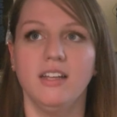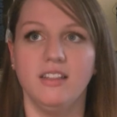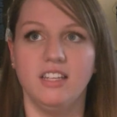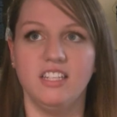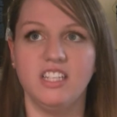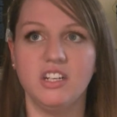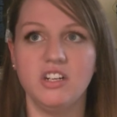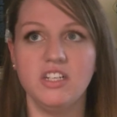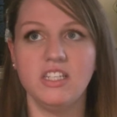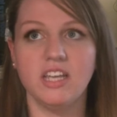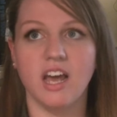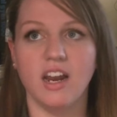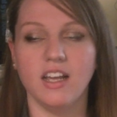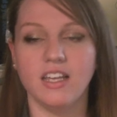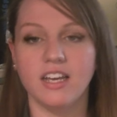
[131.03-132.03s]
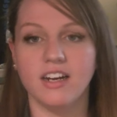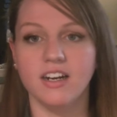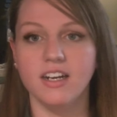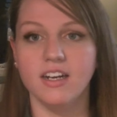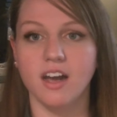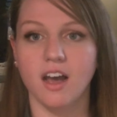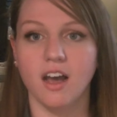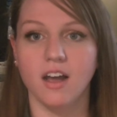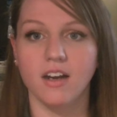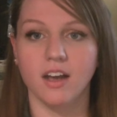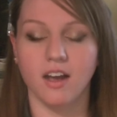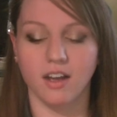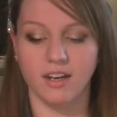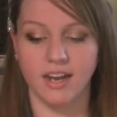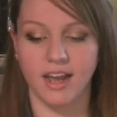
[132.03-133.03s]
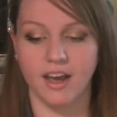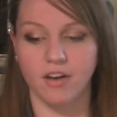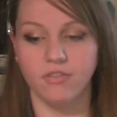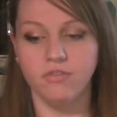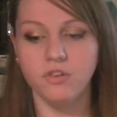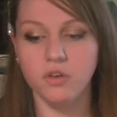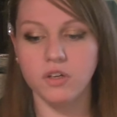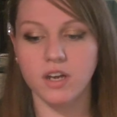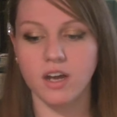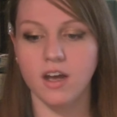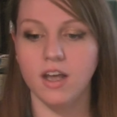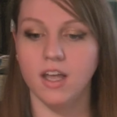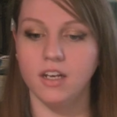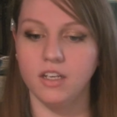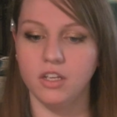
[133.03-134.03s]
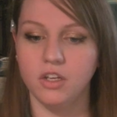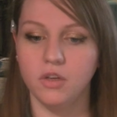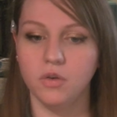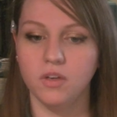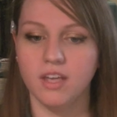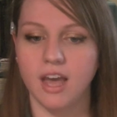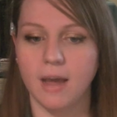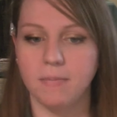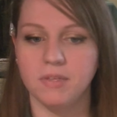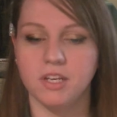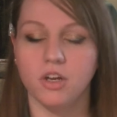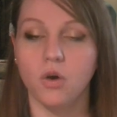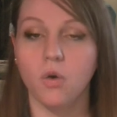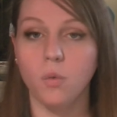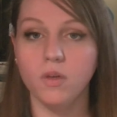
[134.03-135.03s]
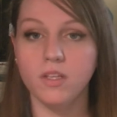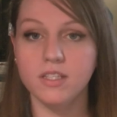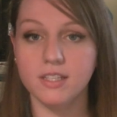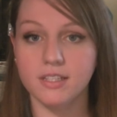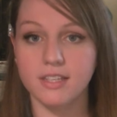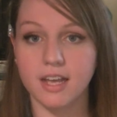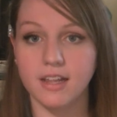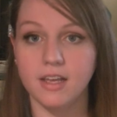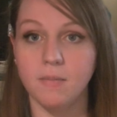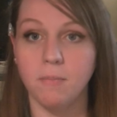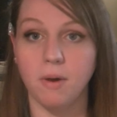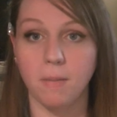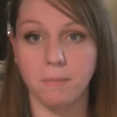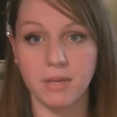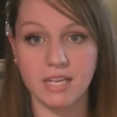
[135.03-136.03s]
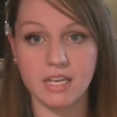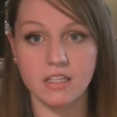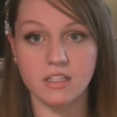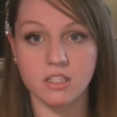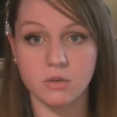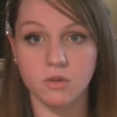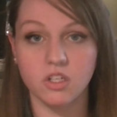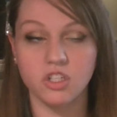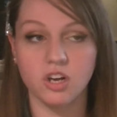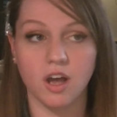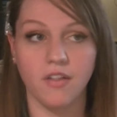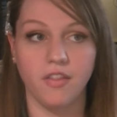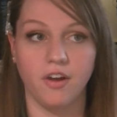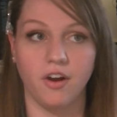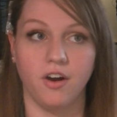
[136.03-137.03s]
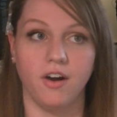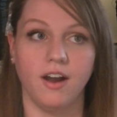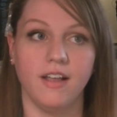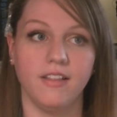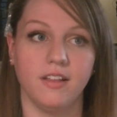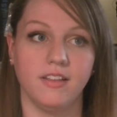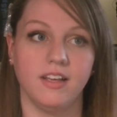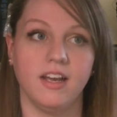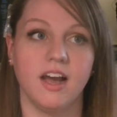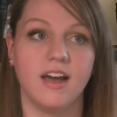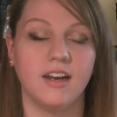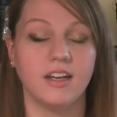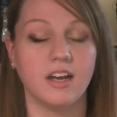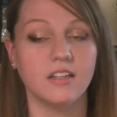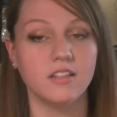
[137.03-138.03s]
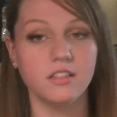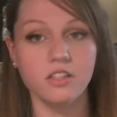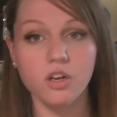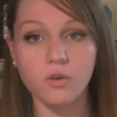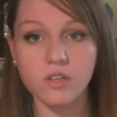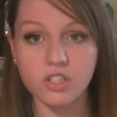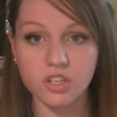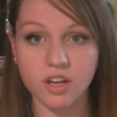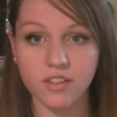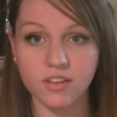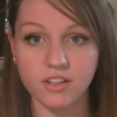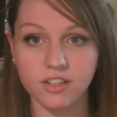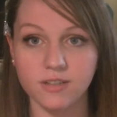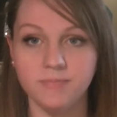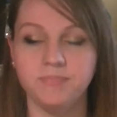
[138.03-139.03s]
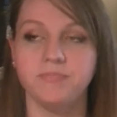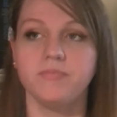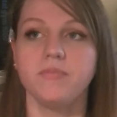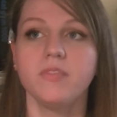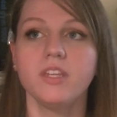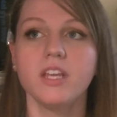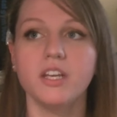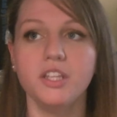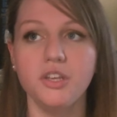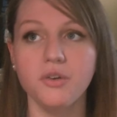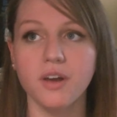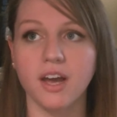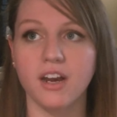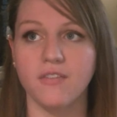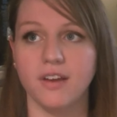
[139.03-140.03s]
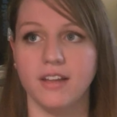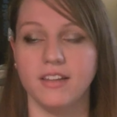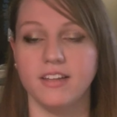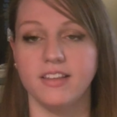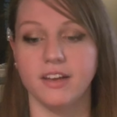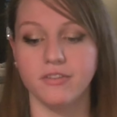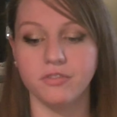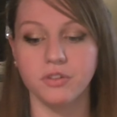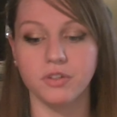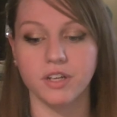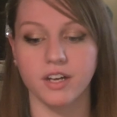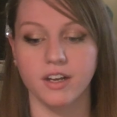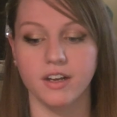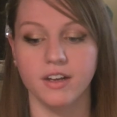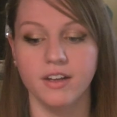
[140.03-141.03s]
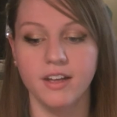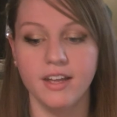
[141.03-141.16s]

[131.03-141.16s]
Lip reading: the series kind of carried on how Fuuka and Yu kept coincidentally bumping into each other, and then they kind of got to know each other. Yu kind of found out that Fuuka